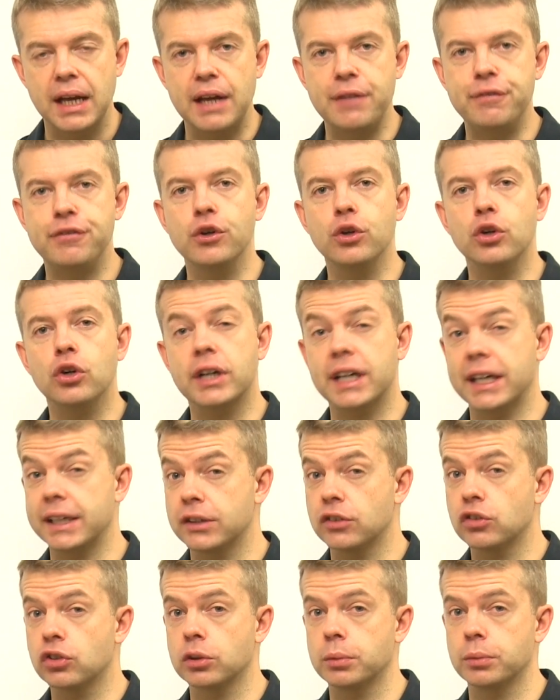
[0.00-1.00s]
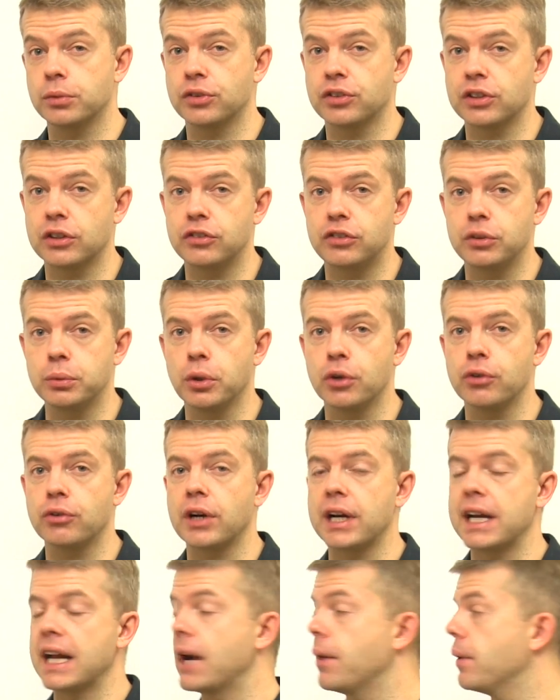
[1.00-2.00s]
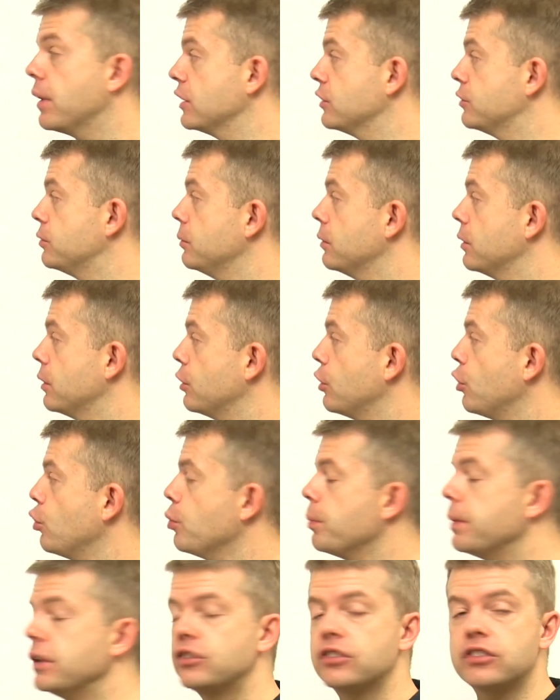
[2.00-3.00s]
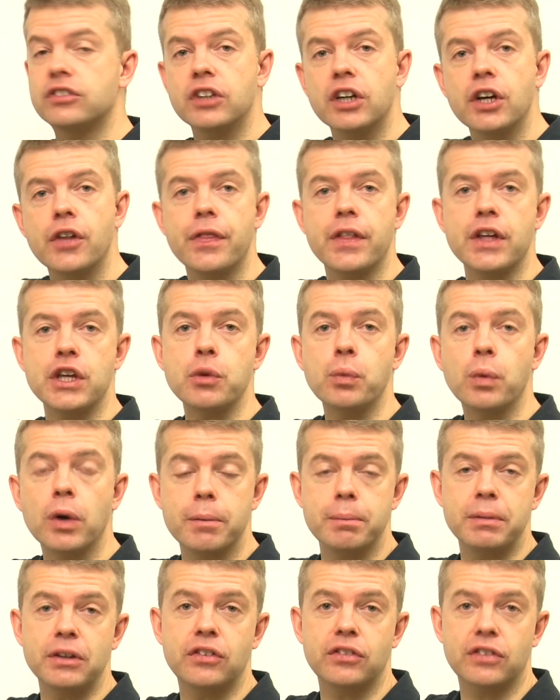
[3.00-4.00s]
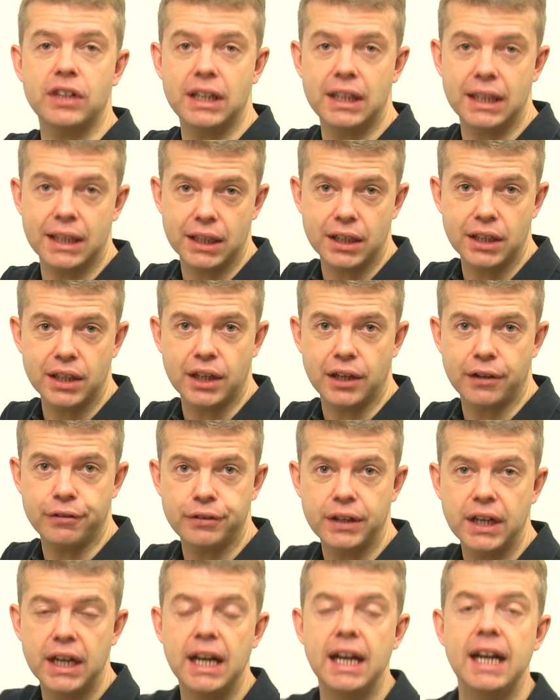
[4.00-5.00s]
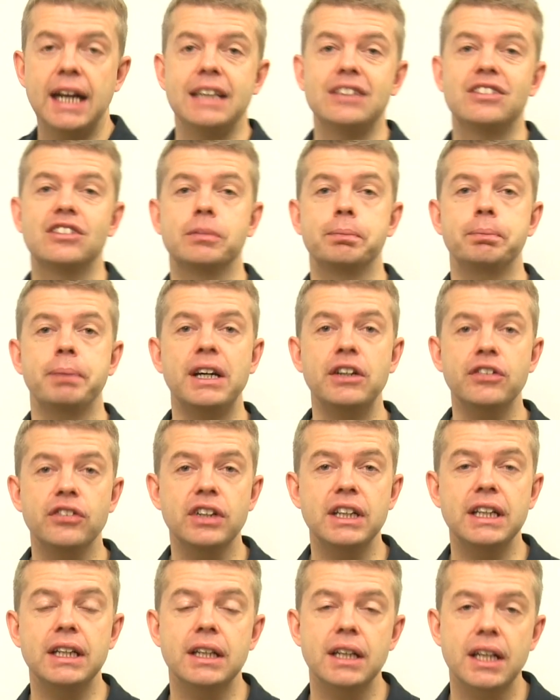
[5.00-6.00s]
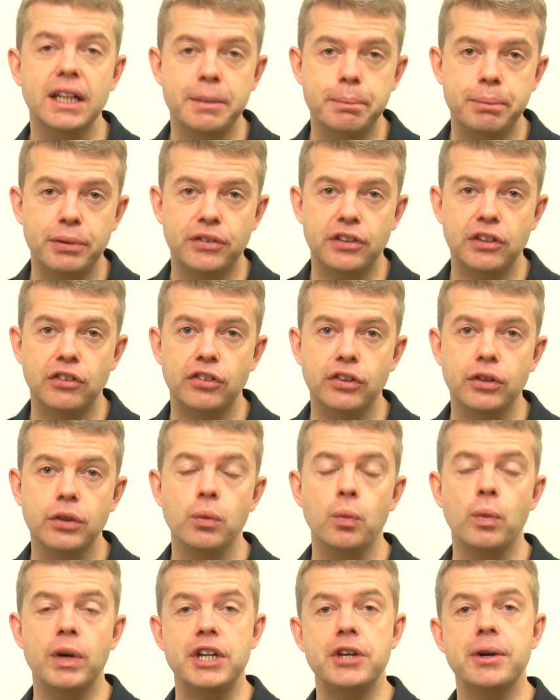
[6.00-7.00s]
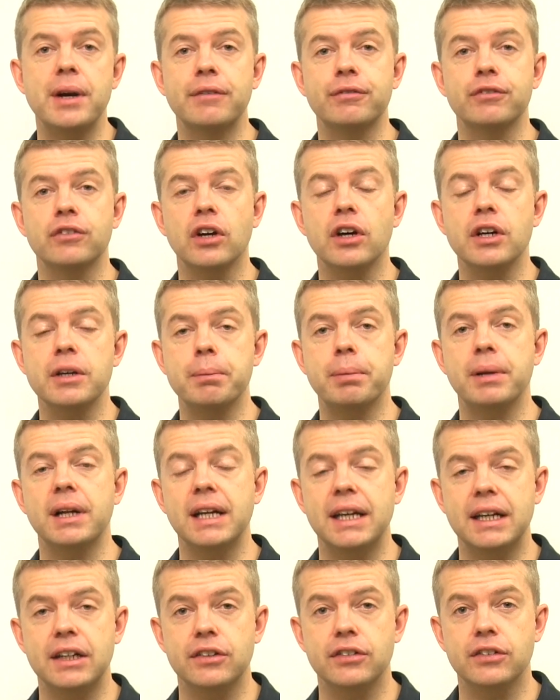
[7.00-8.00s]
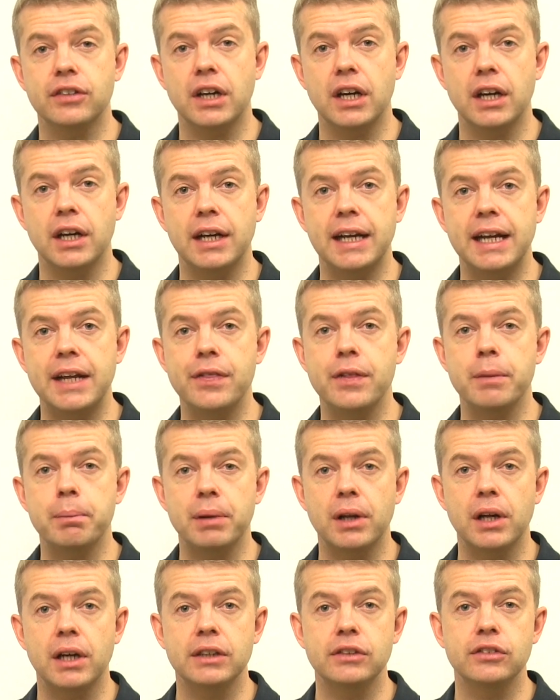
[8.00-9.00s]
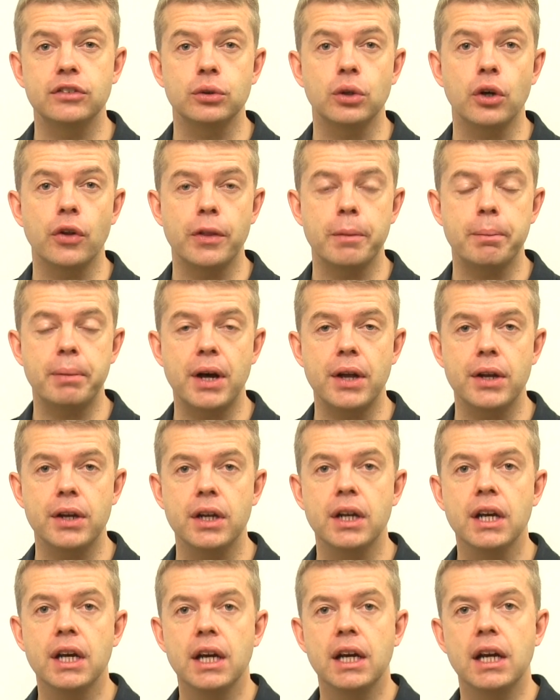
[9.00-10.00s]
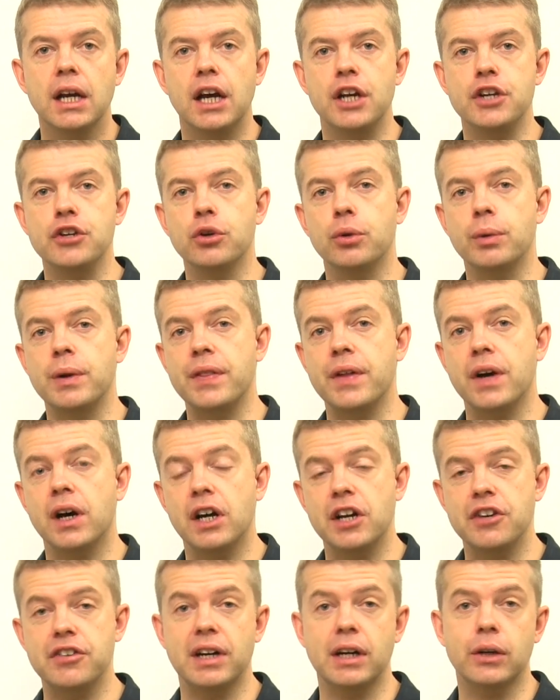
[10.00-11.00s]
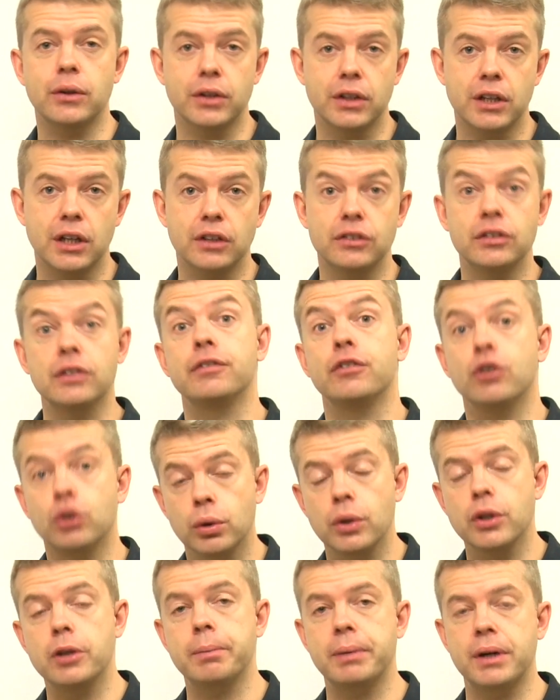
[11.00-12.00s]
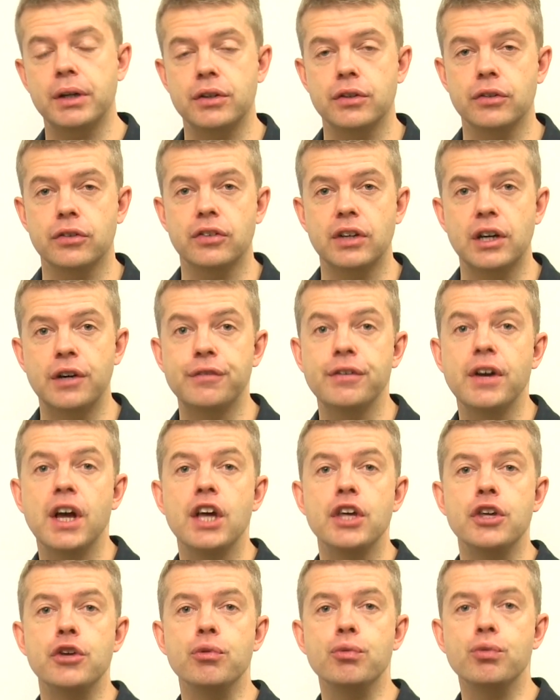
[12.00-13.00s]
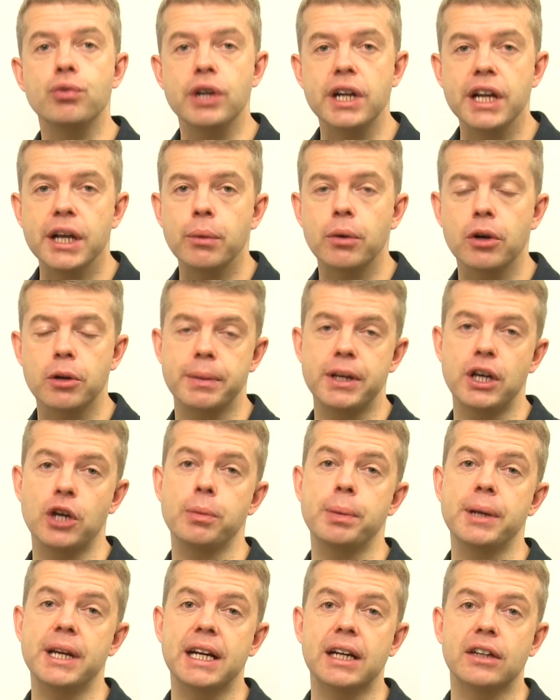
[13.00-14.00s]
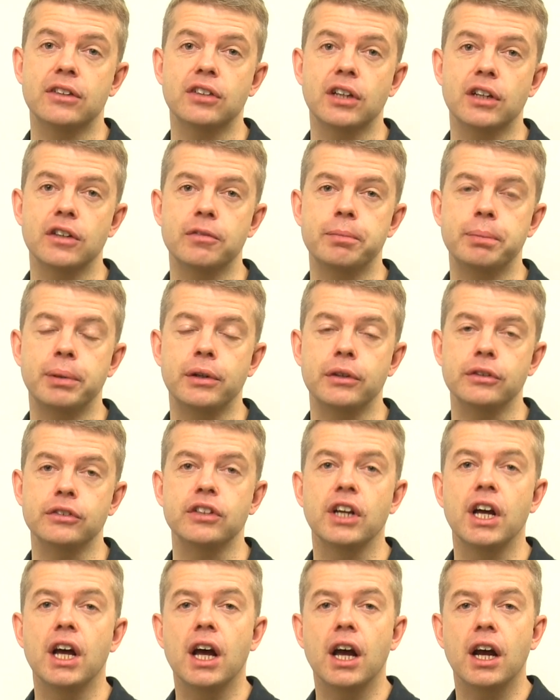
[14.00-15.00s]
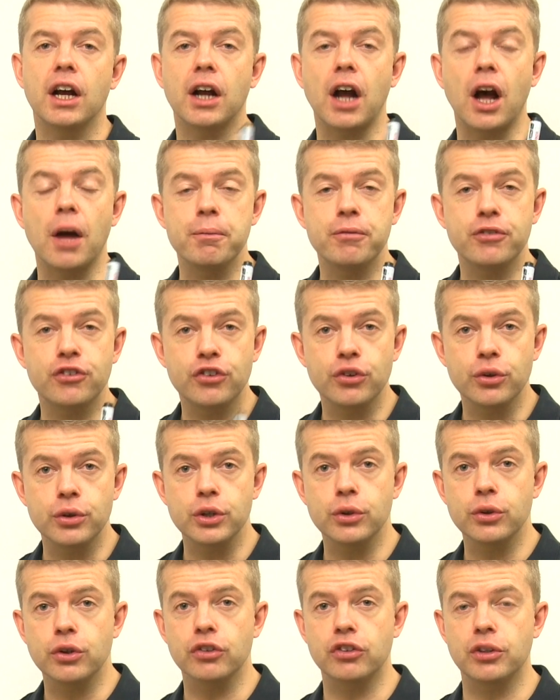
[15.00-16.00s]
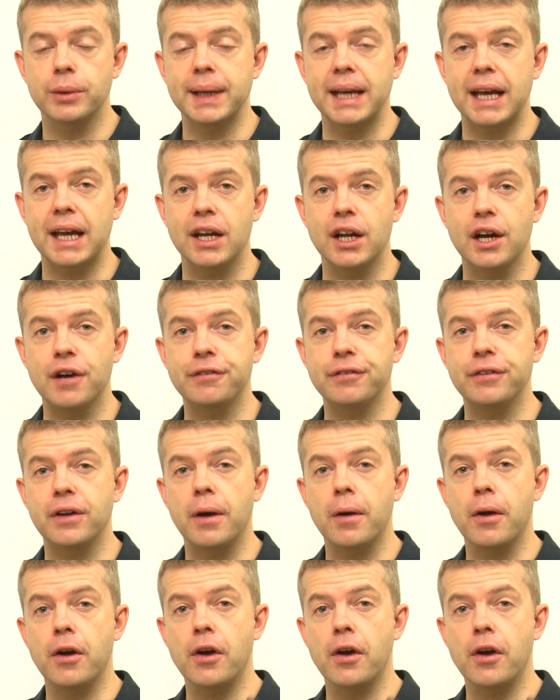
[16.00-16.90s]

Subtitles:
If you're not getting the tournament results you want right now, I'm almost certain that you won't be stealing enough, especially in late position when you have tight players in the blinds or on the button and you're in the hijack or the cutoff or on the button yourself. You really want to be opening a ton of pots. I'm sure you're not doing it enough.